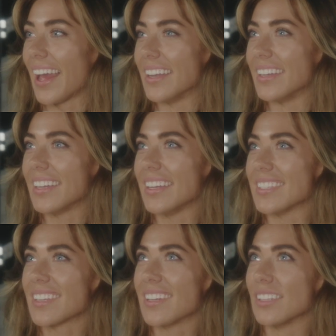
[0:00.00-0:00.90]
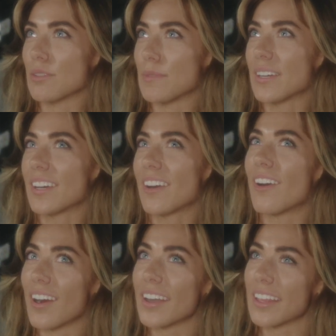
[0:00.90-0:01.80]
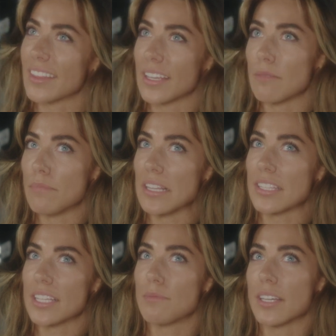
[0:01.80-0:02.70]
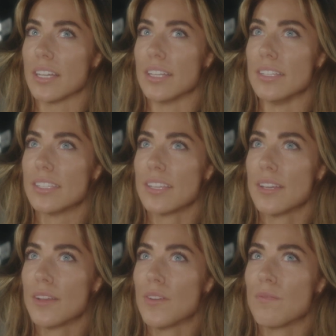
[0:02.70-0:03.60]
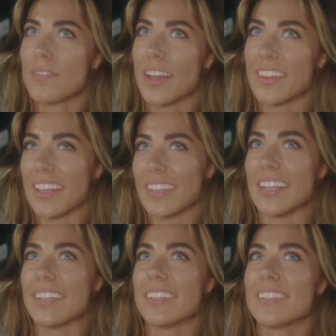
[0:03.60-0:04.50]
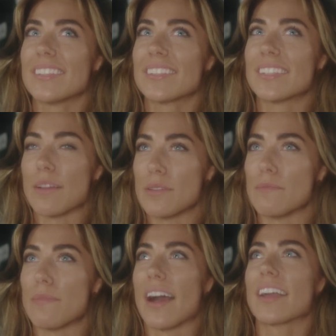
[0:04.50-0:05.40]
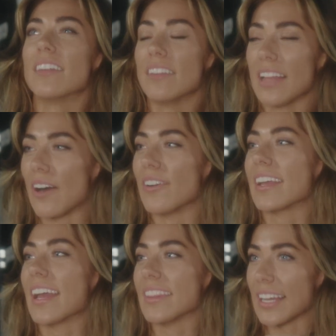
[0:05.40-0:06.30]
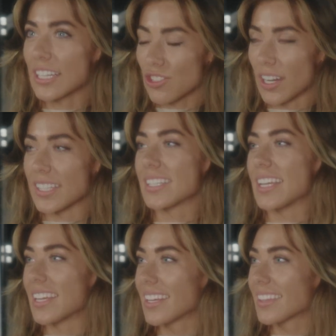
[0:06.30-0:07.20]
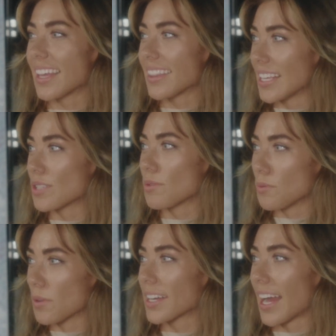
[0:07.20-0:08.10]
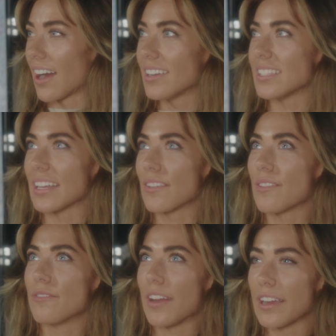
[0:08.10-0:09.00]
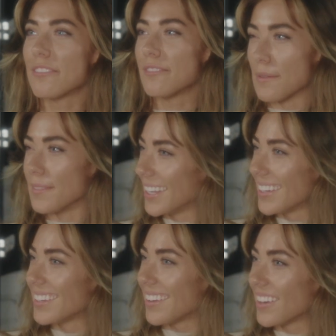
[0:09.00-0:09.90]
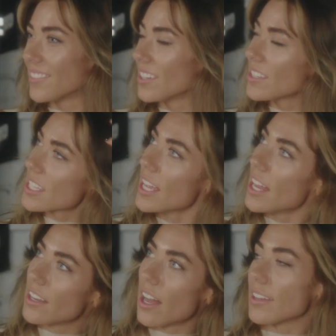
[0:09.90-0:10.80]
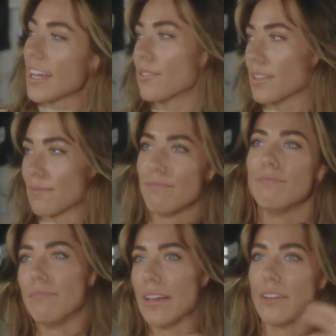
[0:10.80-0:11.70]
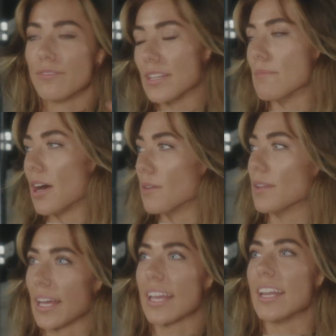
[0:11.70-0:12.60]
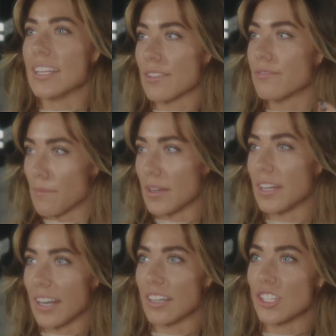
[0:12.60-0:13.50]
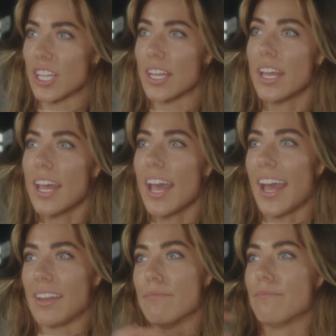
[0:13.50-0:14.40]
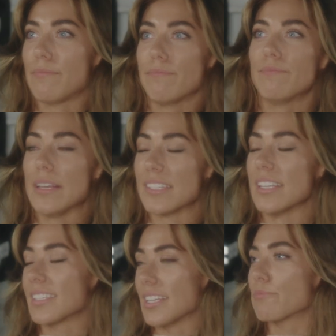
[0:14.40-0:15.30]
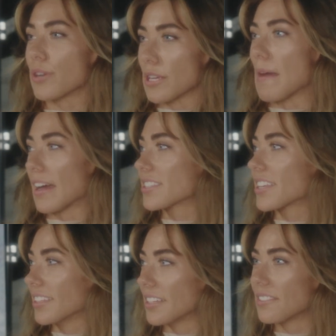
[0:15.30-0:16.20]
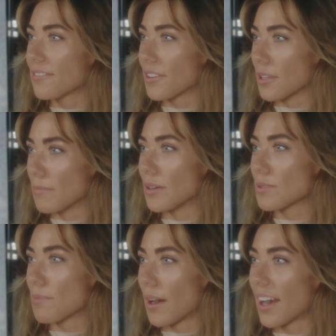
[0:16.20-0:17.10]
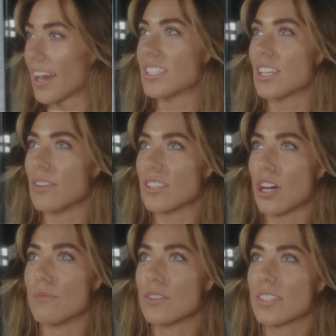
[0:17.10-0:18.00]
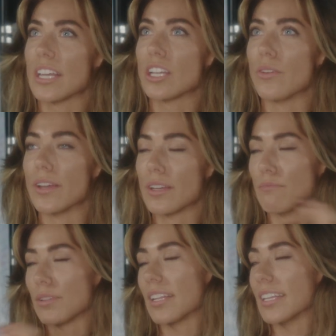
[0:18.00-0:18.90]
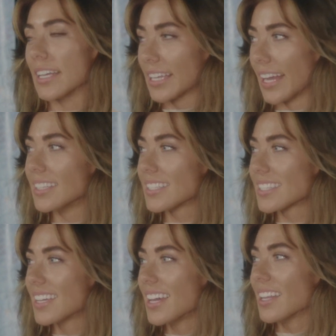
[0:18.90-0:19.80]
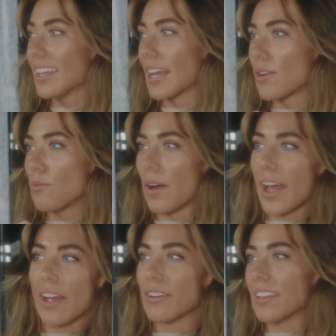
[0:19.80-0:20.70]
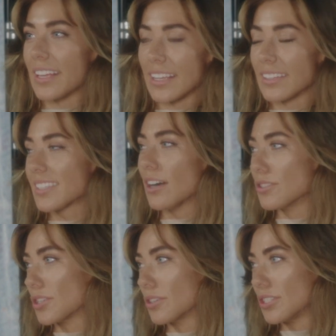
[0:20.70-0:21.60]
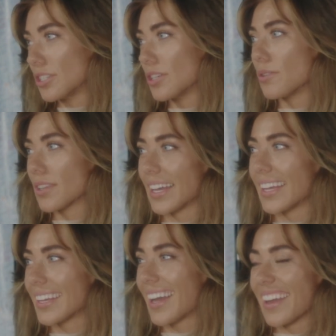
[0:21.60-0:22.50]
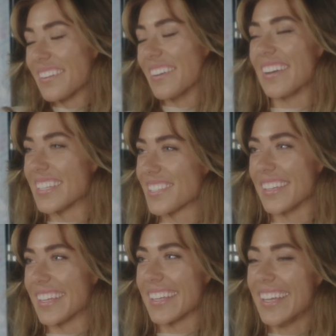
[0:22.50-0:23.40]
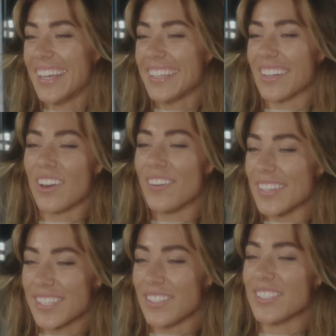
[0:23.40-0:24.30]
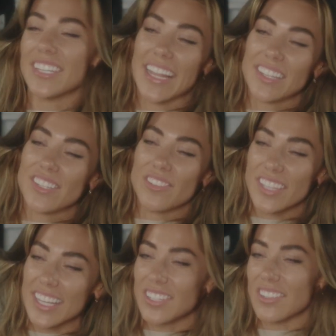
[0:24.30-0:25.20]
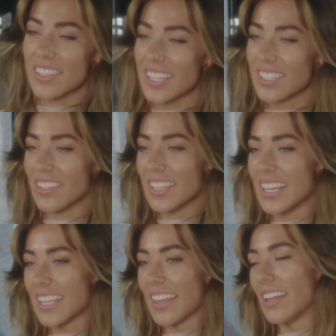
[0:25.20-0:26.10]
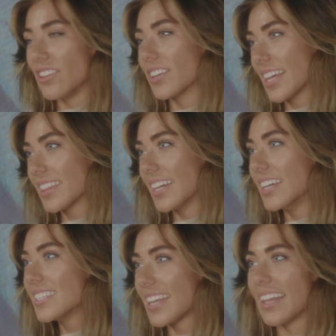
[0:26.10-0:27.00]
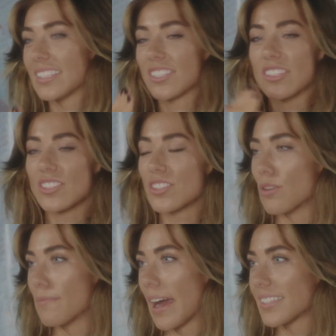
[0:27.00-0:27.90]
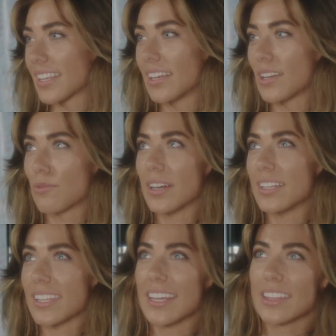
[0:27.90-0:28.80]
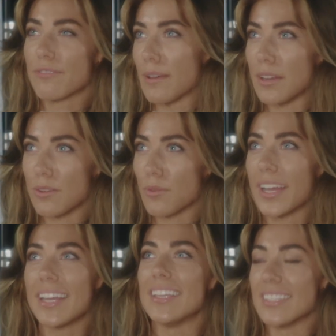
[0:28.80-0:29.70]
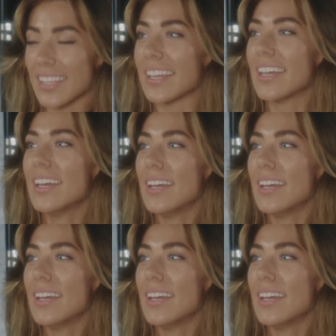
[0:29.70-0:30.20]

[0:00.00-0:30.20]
And it's a little bit hard, I think, in business, because I think like stepping back and allowing and like trusting that things will work out is like very feminine almost. Not like with male female, but like it is a feminine energy, and business is pretty masculine for the most part, and so it's almost like going completely against like what everything tells you to do with like, I don't know, I just feel like you're always told like do this, do this, do this, and then you'll get this, and that's just so masculine, whereas like the feminine way is like